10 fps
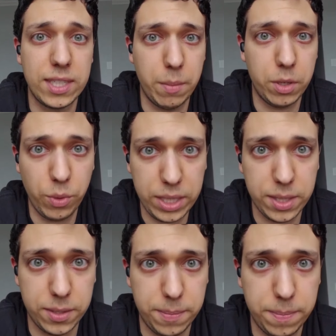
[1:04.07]
systemic
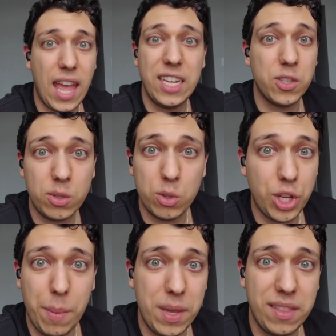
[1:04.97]
racism. And he's also
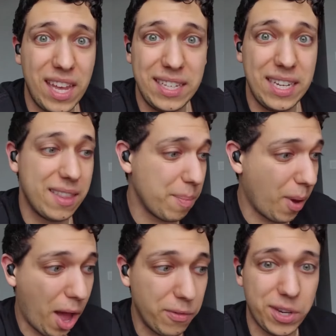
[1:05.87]
championed the idea that
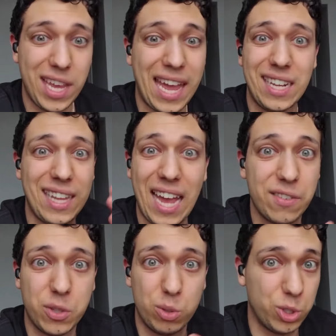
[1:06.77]
poverty and a lack
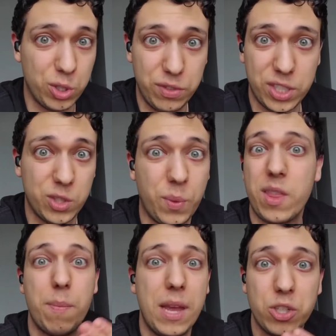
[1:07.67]
of social services is one
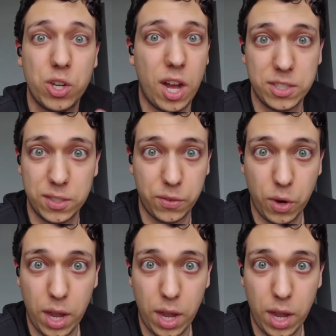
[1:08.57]
of the major causes of